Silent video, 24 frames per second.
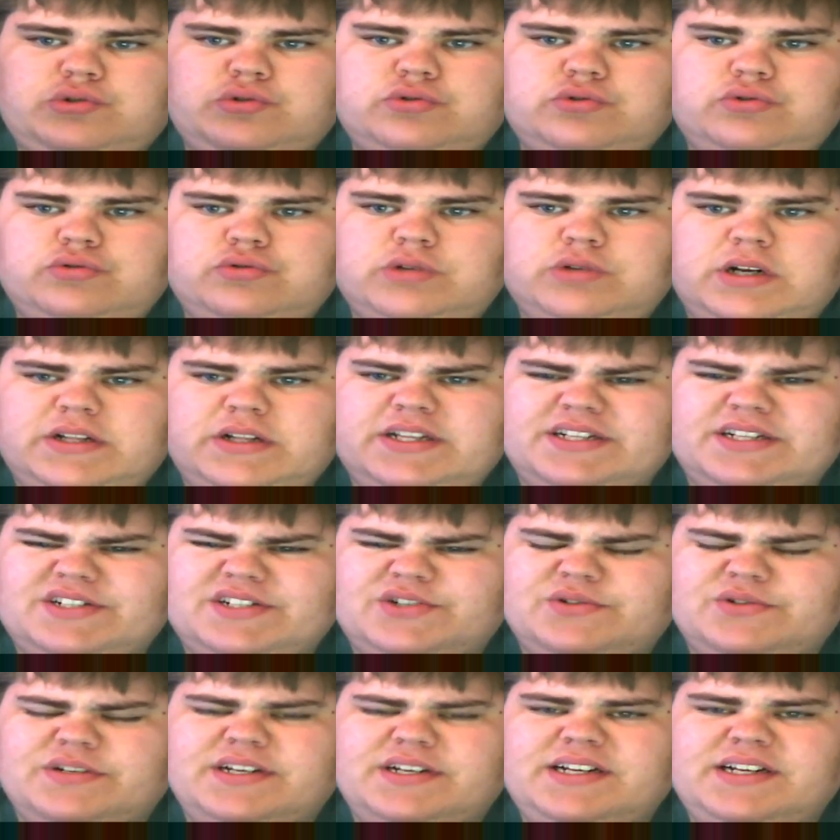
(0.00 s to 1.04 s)
I don't think
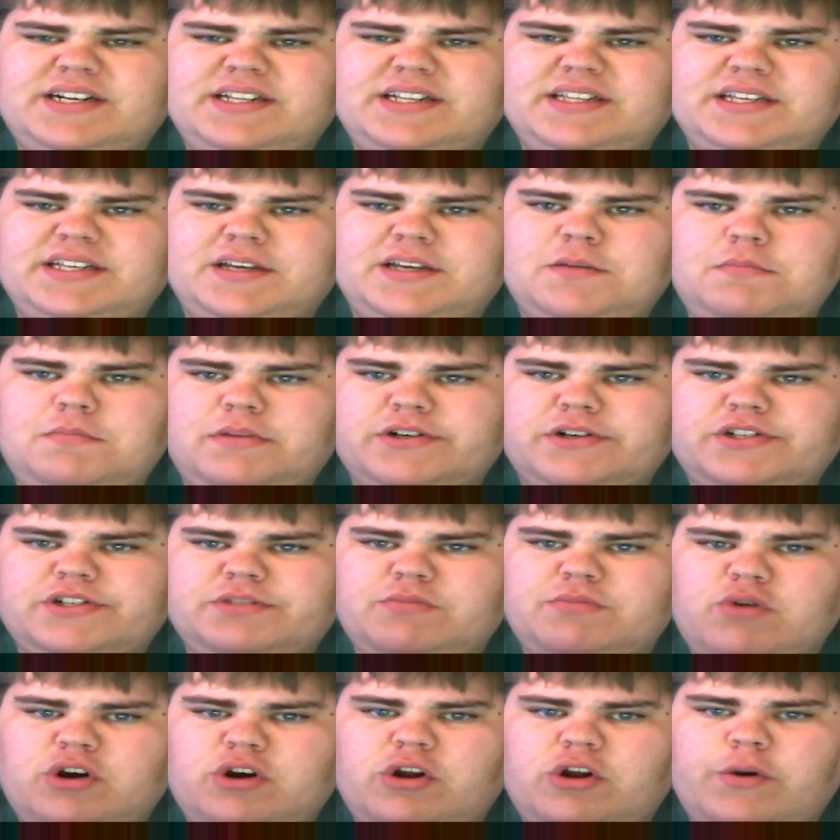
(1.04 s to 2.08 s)
there's really anything much
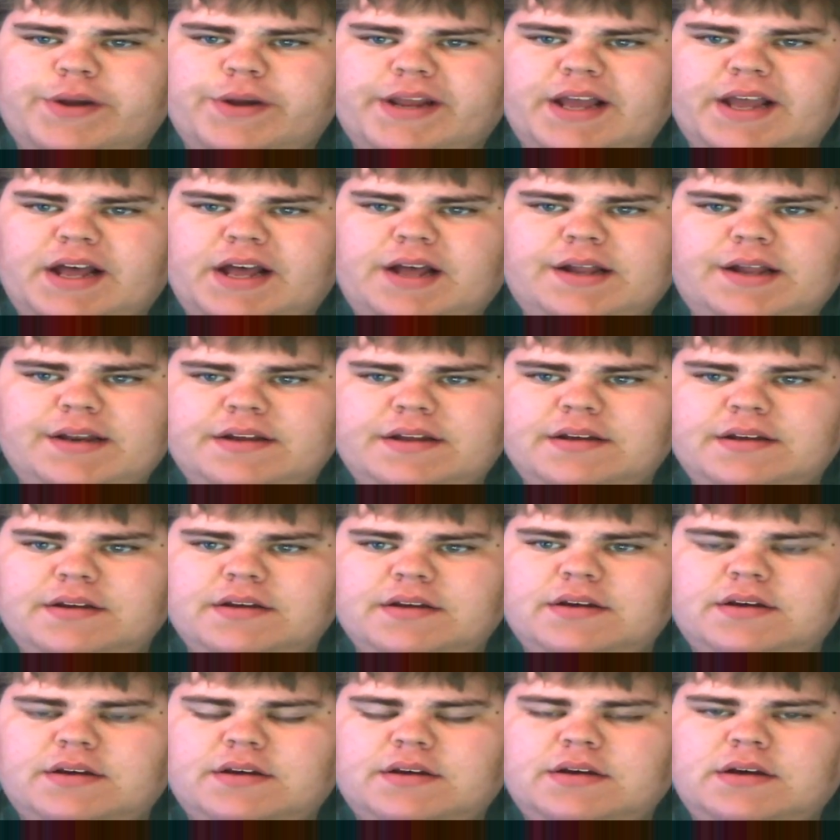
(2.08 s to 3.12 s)
more going on
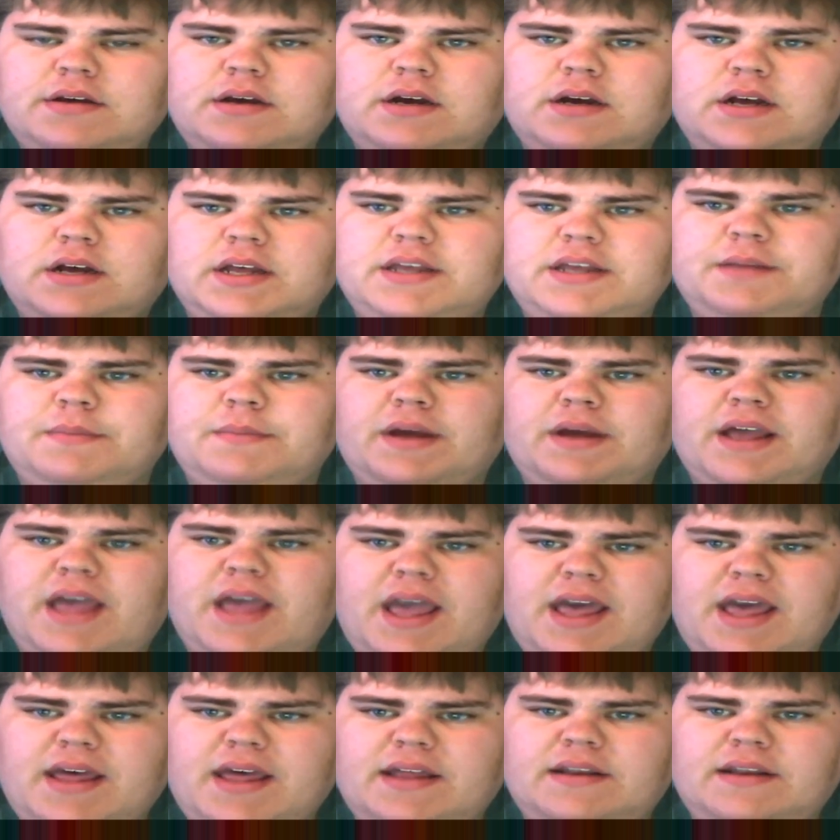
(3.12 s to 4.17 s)
uh, in my
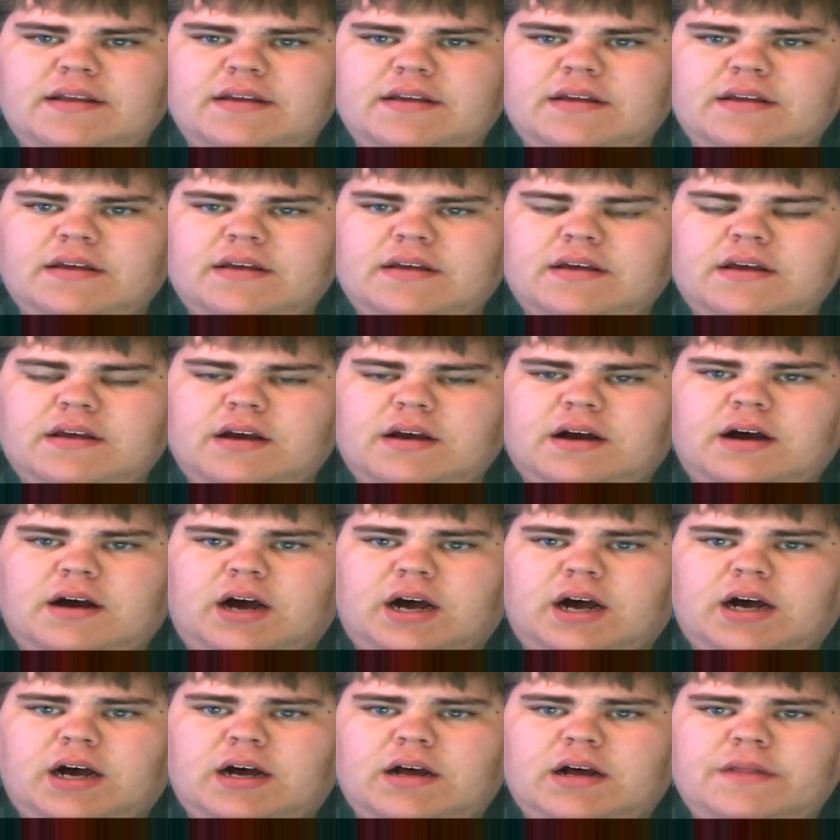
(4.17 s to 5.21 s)
head.
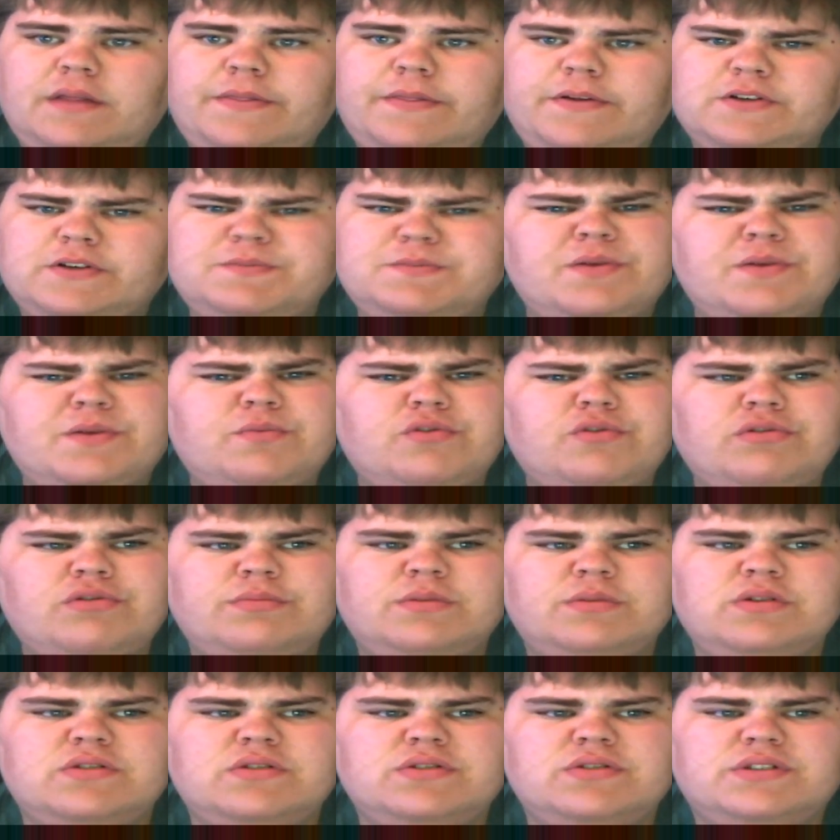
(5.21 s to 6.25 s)
Uh, there's been
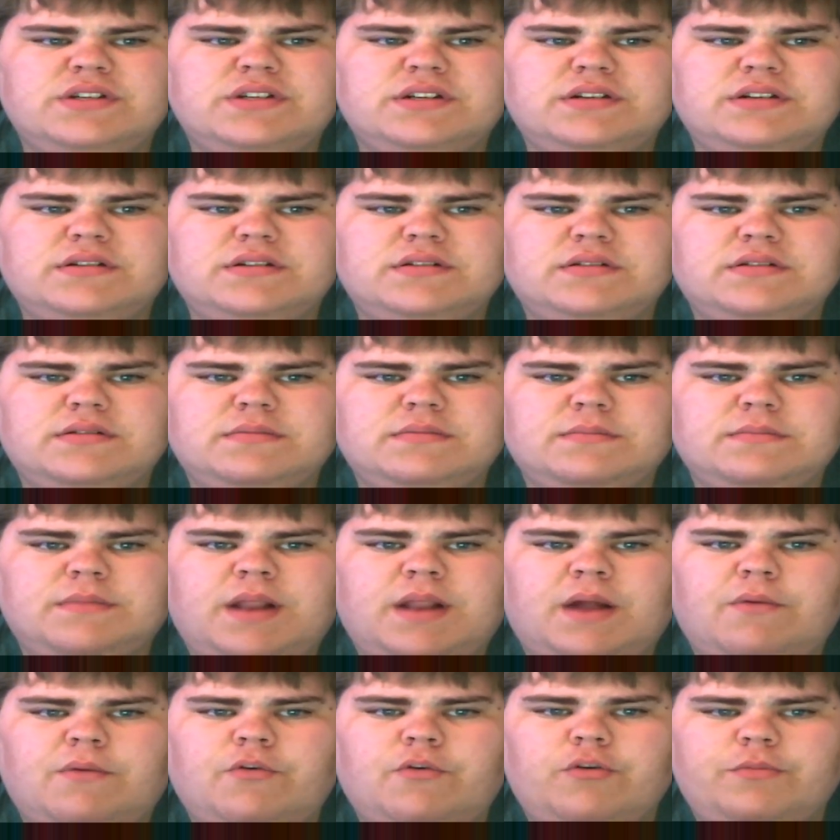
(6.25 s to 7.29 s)
rumors and,
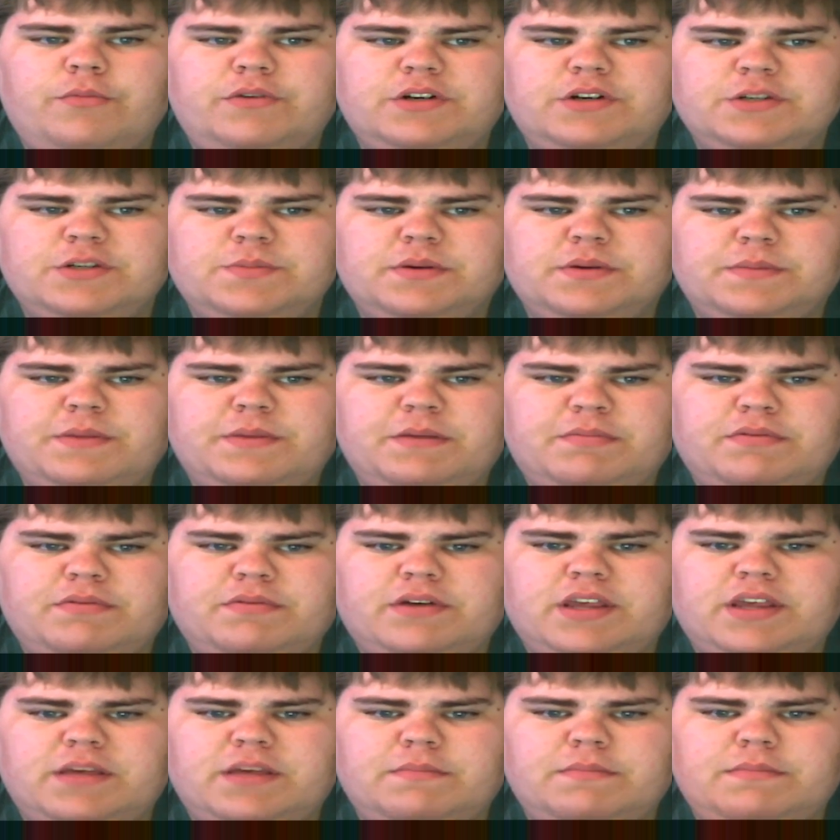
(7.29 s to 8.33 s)
not rumors, but people
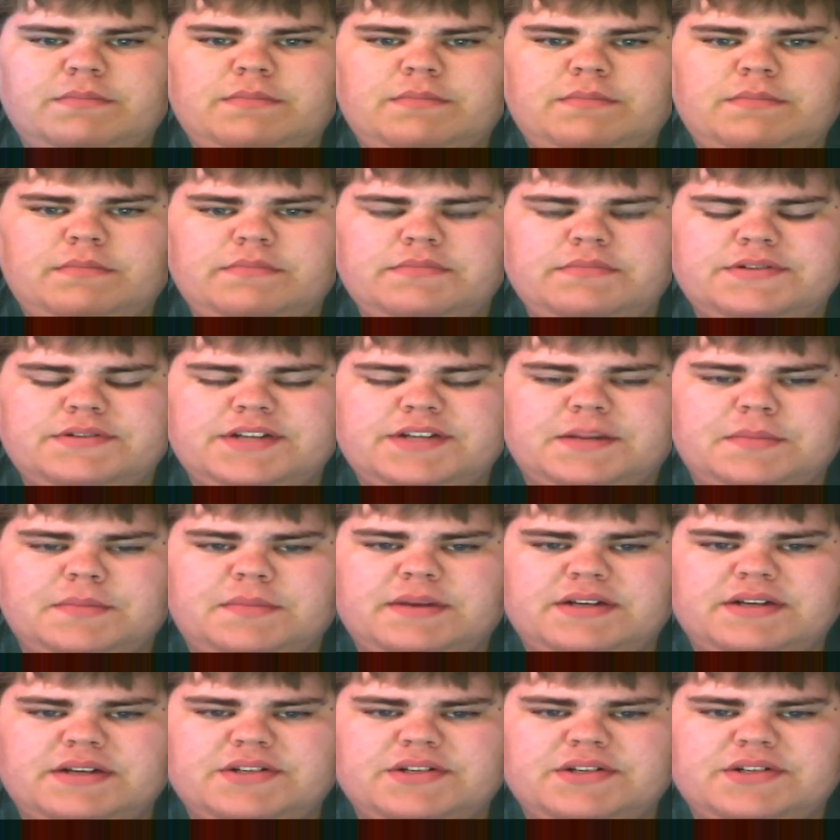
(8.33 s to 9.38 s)
keep sending me
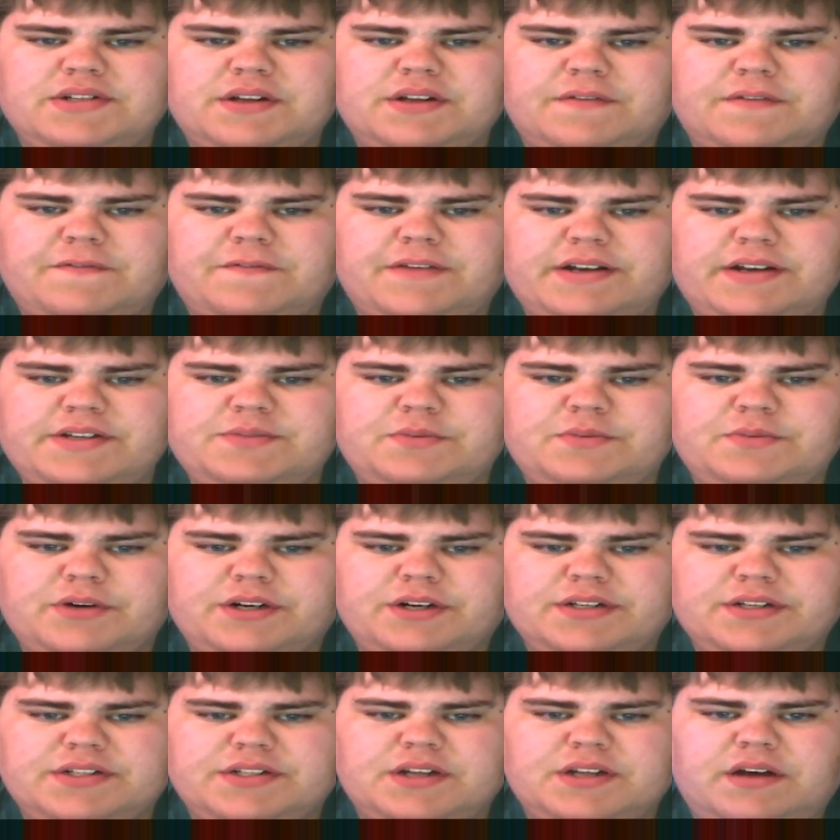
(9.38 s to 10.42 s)
messages on Facebook
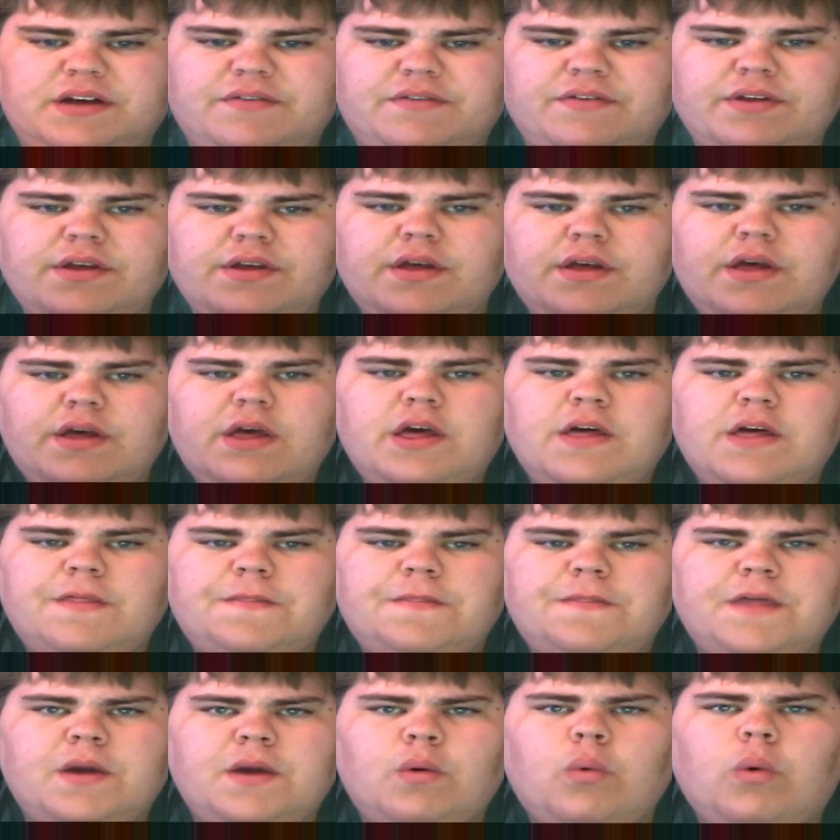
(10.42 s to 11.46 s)
and stuff
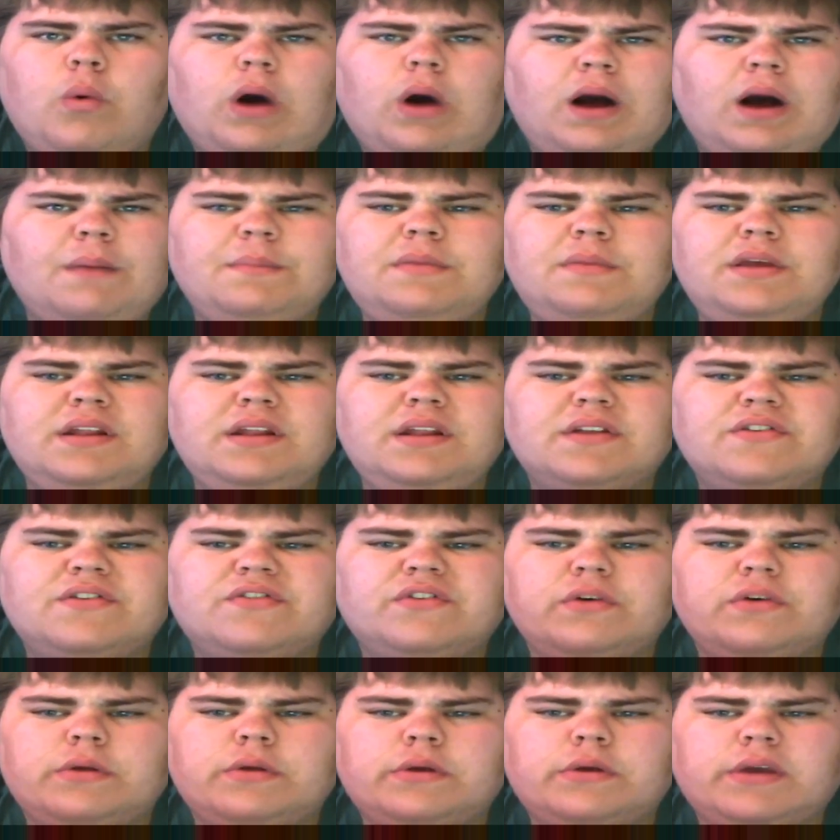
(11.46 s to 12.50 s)
they want me to
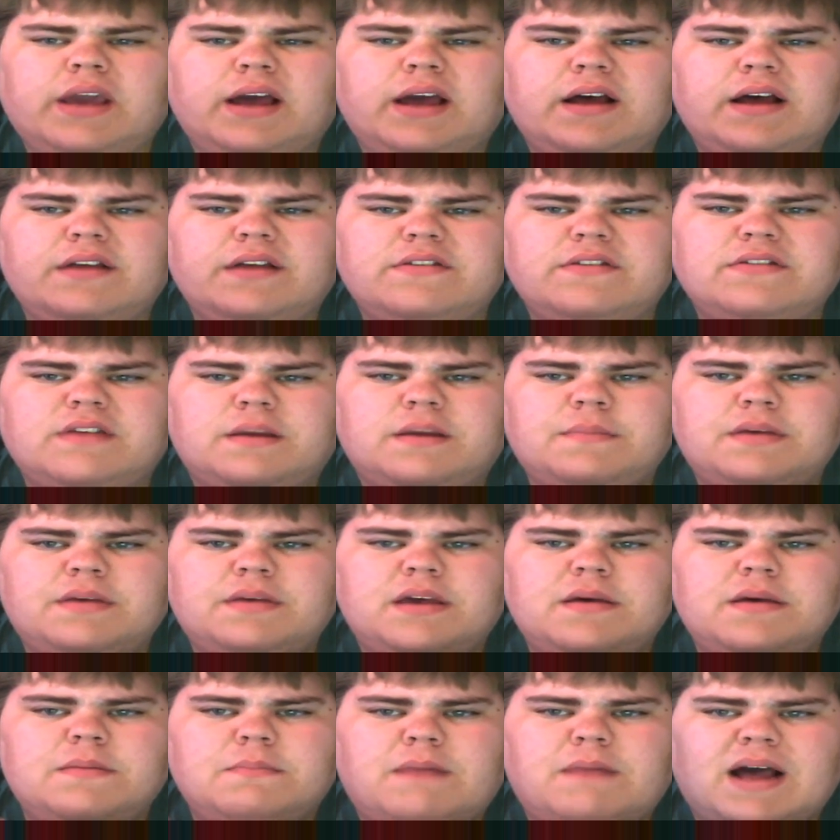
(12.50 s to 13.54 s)
show you guys
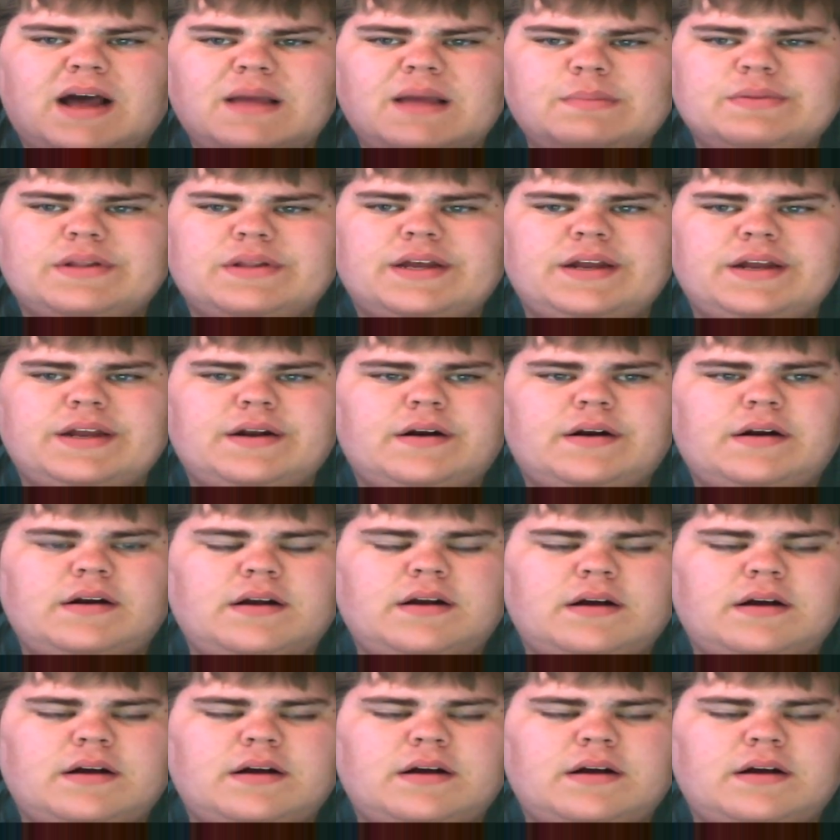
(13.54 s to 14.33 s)
NBA My Player.